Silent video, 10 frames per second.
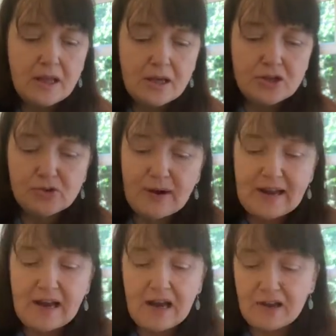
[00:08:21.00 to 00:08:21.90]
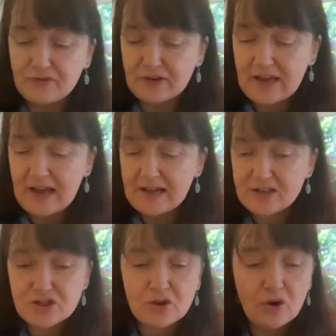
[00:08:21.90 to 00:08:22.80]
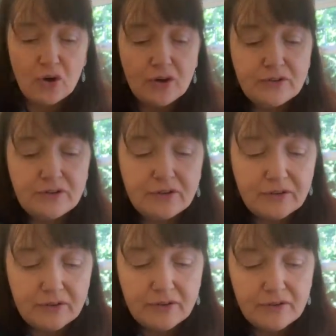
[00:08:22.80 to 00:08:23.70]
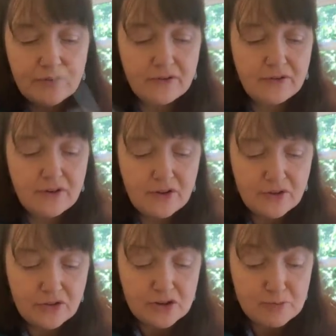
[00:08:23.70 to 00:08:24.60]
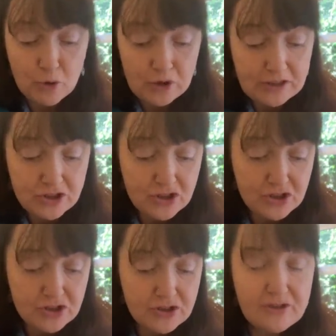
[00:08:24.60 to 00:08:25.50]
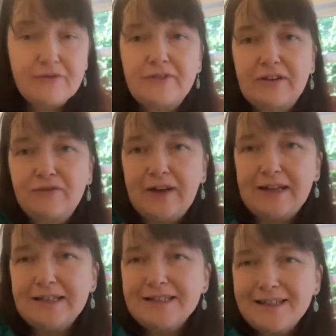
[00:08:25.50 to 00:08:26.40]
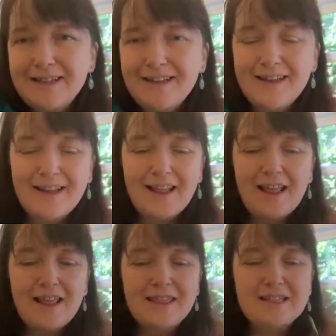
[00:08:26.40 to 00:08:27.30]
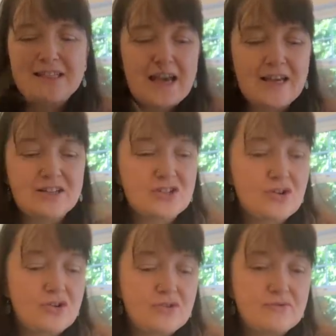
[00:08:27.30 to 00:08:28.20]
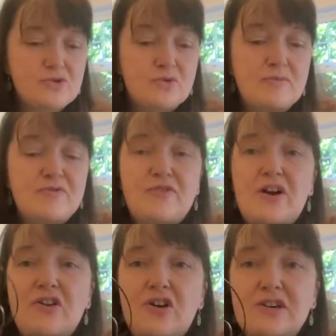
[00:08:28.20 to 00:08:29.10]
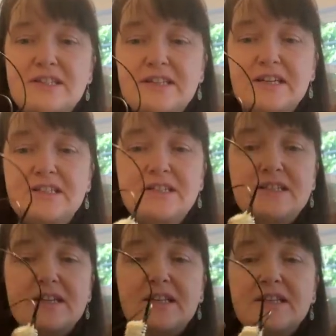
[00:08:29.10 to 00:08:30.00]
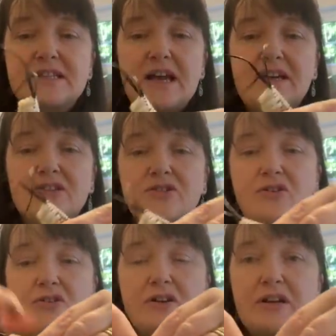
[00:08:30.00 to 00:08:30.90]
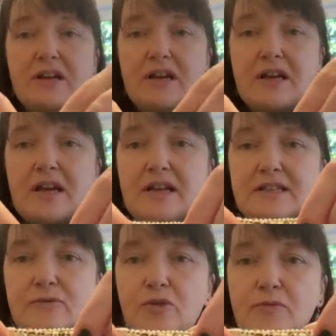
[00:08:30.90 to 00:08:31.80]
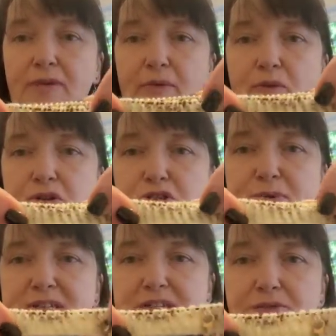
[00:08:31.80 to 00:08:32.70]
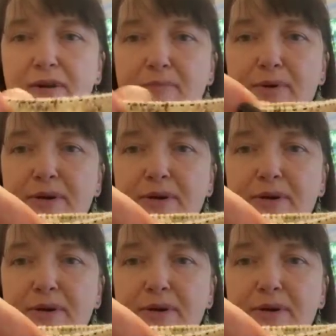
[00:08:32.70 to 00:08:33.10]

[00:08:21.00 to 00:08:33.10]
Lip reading: So I have cast on this morning, just I can find it, the second sock. So I'm in very early stages in the second sock. It's a 1x1 twisted rib.